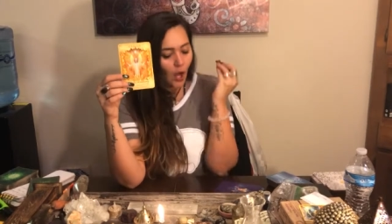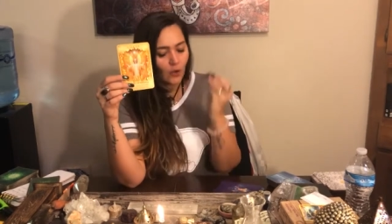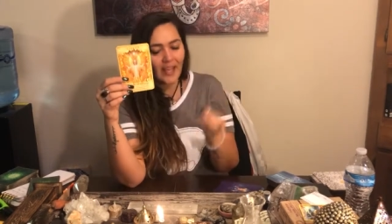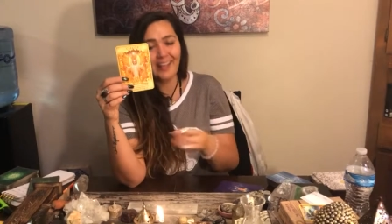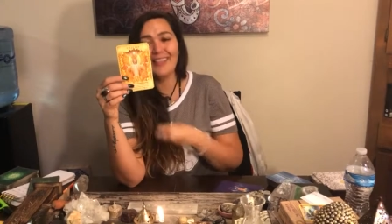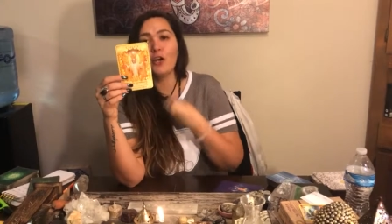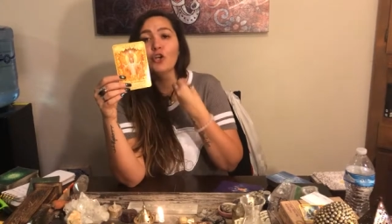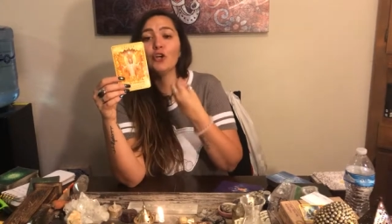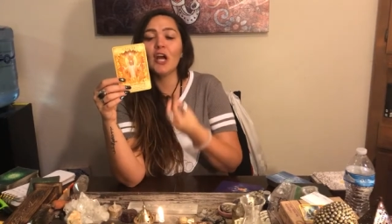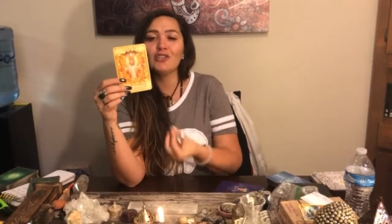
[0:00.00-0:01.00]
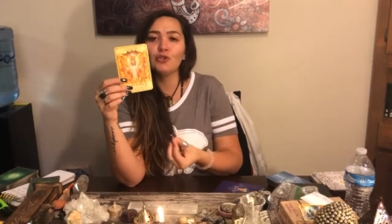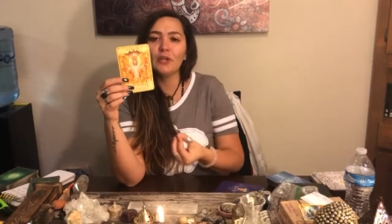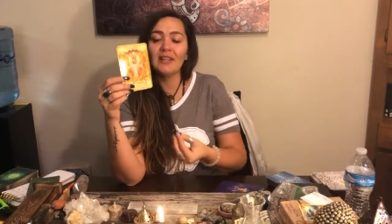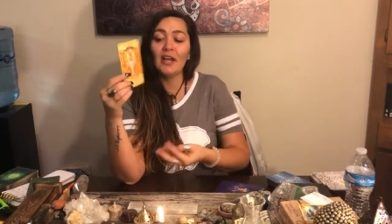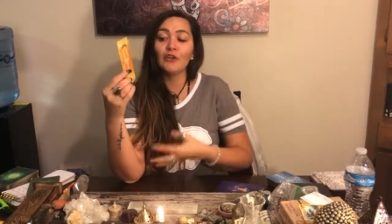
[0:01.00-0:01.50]
okay, that you're not
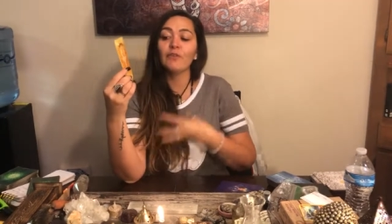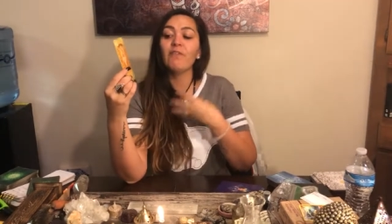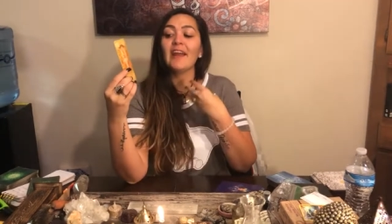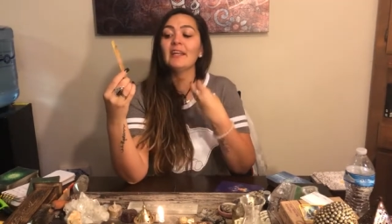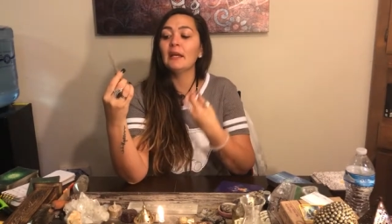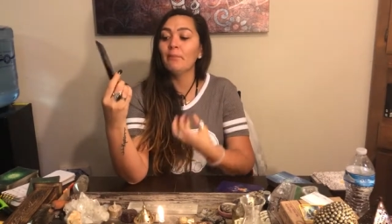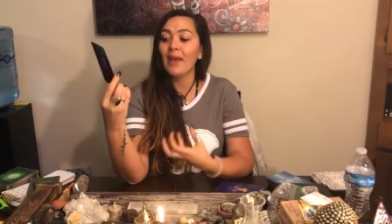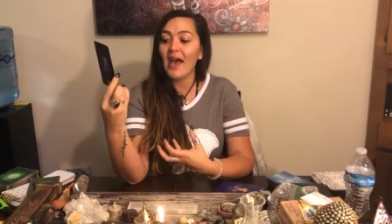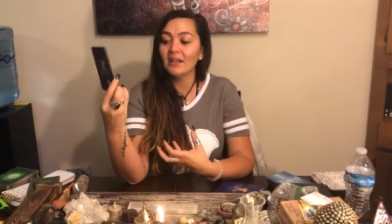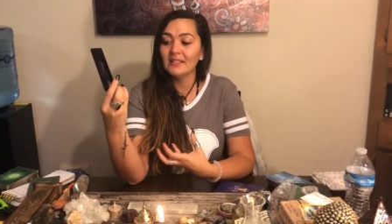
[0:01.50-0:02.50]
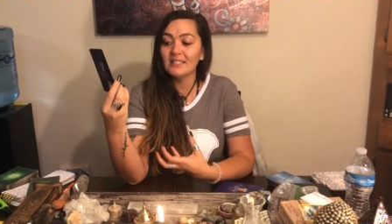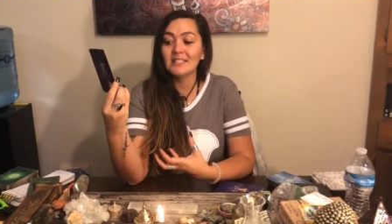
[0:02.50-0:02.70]
doing that, you're finding a balance.